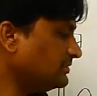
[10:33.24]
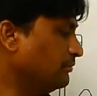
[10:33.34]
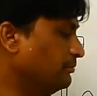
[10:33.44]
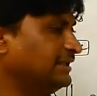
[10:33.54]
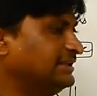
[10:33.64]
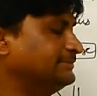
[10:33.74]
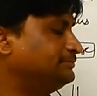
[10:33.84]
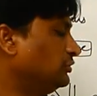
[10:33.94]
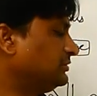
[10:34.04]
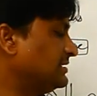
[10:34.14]
by the
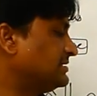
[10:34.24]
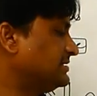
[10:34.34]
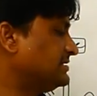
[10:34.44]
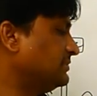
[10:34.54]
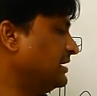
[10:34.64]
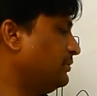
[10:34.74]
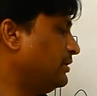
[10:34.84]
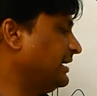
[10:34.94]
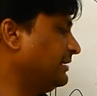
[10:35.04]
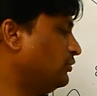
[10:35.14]
portal system,
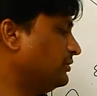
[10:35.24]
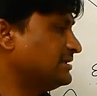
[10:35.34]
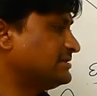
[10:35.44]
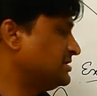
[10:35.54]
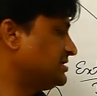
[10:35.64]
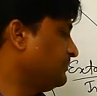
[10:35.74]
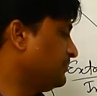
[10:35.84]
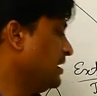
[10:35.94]
hepatic portal system.